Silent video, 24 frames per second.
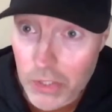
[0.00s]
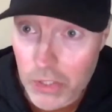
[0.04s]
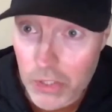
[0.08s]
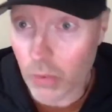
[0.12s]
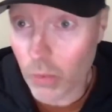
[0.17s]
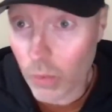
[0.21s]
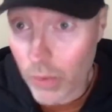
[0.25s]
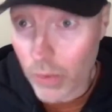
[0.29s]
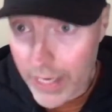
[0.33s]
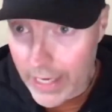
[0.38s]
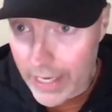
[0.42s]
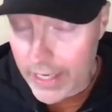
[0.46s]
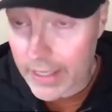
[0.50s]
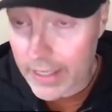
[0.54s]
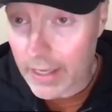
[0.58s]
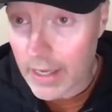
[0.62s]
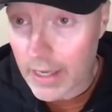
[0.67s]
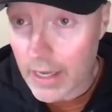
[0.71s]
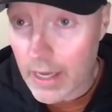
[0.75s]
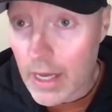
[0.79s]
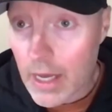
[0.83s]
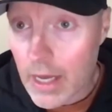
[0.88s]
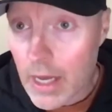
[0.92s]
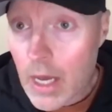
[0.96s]
a week.
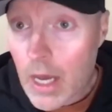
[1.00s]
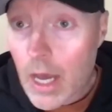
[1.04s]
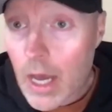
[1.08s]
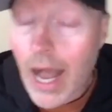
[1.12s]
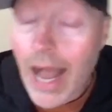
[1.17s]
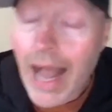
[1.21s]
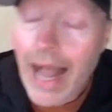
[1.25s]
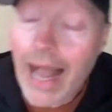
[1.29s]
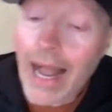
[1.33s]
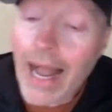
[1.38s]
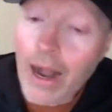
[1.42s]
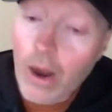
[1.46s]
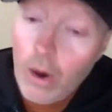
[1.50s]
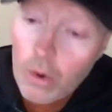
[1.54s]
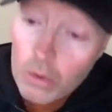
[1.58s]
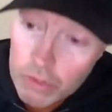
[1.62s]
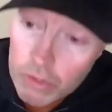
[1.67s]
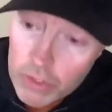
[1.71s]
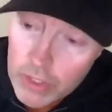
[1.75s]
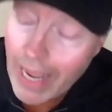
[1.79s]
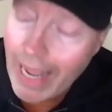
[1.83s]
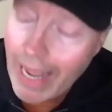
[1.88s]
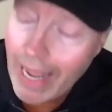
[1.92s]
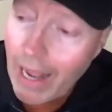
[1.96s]
How
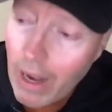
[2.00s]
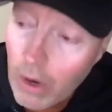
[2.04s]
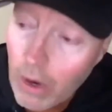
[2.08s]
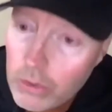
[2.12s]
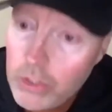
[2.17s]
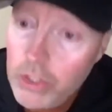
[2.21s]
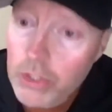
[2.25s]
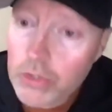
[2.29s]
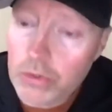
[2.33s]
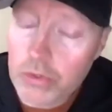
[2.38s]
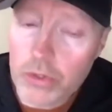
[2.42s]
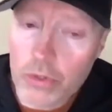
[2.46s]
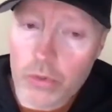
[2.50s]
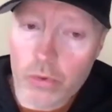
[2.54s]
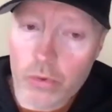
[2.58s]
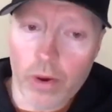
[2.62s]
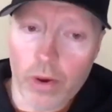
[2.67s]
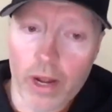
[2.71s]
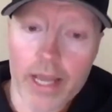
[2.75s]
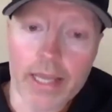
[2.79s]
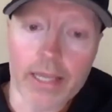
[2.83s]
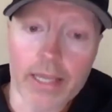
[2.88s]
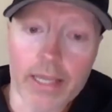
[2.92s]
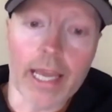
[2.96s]
do you
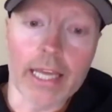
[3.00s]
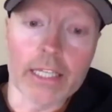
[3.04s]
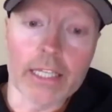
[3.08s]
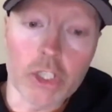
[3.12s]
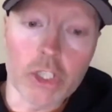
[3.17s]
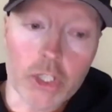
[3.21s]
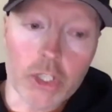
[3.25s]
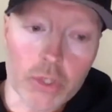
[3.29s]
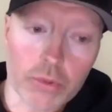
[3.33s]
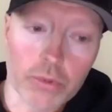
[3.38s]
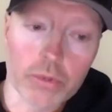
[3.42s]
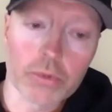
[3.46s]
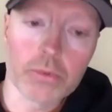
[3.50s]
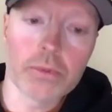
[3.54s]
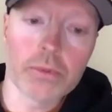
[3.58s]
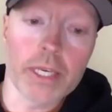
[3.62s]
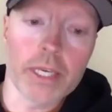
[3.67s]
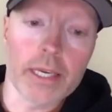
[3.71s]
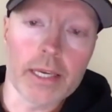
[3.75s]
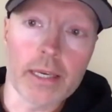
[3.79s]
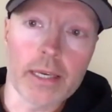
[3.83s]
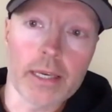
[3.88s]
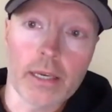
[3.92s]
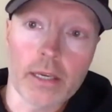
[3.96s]
write a
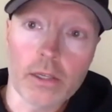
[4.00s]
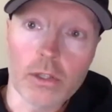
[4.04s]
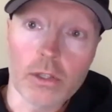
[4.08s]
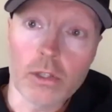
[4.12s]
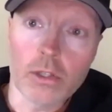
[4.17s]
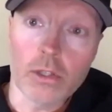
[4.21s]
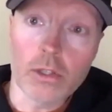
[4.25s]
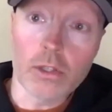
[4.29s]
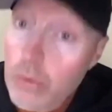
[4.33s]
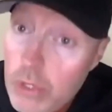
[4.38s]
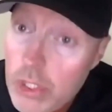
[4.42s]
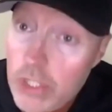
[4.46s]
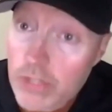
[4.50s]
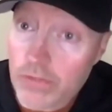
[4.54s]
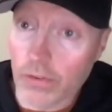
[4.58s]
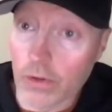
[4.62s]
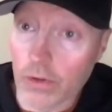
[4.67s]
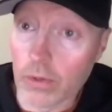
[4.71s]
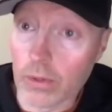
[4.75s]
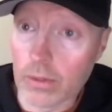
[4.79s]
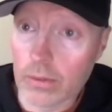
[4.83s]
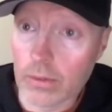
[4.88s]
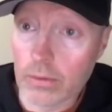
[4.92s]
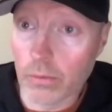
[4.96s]
truly
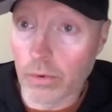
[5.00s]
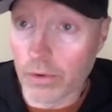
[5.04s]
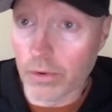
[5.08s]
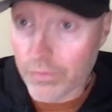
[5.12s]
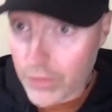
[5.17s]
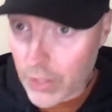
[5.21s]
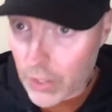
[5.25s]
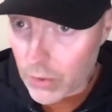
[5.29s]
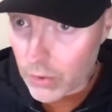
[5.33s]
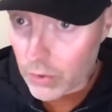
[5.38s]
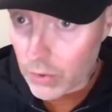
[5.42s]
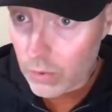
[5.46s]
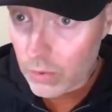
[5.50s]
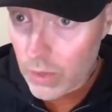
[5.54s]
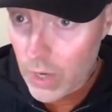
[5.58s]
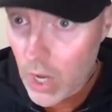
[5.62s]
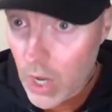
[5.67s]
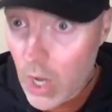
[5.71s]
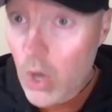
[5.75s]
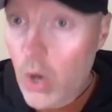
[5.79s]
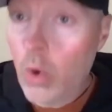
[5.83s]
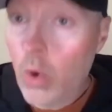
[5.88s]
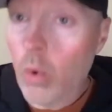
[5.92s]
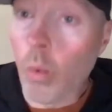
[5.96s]
useful review?
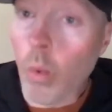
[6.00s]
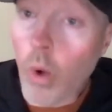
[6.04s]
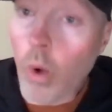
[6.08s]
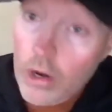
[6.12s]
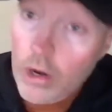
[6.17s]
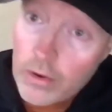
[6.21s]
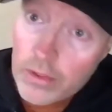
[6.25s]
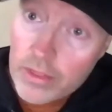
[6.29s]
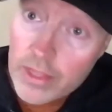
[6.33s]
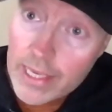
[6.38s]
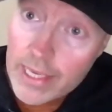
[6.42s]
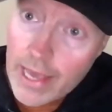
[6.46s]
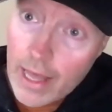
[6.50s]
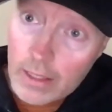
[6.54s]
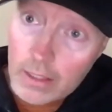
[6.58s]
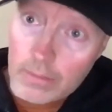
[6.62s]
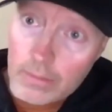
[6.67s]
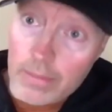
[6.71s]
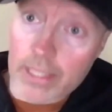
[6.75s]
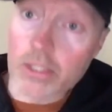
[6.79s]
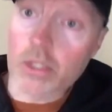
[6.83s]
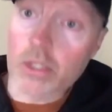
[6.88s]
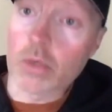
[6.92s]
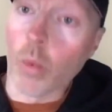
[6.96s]
What are the
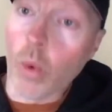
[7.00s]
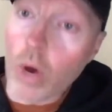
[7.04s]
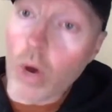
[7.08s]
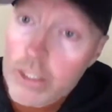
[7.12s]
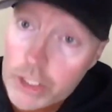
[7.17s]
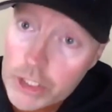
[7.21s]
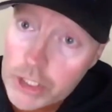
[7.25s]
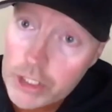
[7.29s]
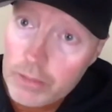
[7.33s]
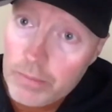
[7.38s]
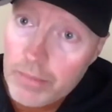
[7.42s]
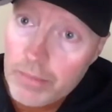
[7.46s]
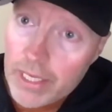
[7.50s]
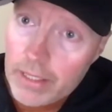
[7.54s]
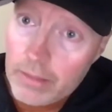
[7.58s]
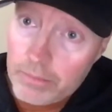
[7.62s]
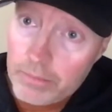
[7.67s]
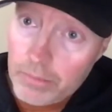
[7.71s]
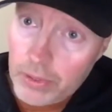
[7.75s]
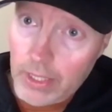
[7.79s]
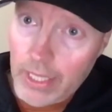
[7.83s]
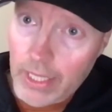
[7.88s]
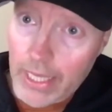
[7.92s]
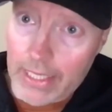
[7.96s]
elements? What should be in
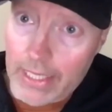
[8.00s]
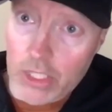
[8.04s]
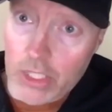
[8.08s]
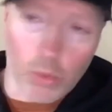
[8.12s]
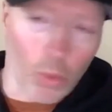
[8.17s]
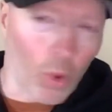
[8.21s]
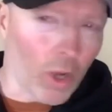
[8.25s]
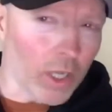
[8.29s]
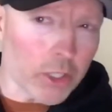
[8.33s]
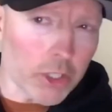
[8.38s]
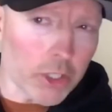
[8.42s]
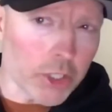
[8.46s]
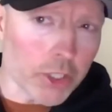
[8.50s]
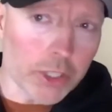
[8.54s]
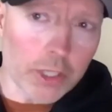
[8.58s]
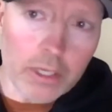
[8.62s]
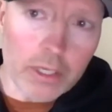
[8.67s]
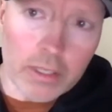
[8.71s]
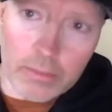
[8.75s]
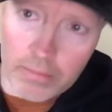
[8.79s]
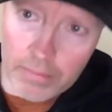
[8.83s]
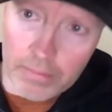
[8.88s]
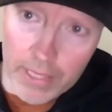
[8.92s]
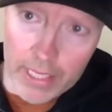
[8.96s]
place? What
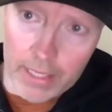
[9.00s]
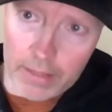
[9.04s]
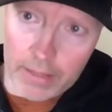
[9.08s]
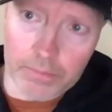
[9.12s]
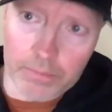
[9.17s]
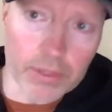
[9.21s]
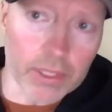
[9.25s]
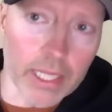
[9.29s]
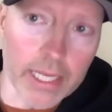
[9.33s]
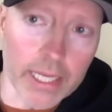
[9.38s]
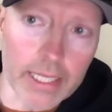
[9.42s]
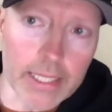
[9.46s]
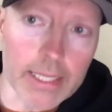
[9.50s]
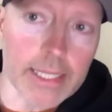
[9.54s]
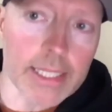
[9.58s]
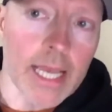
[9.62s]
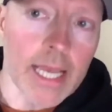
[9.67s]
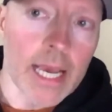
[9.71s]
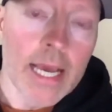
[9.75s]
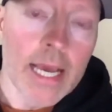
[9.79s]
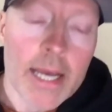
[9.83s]
shouldn't be in place?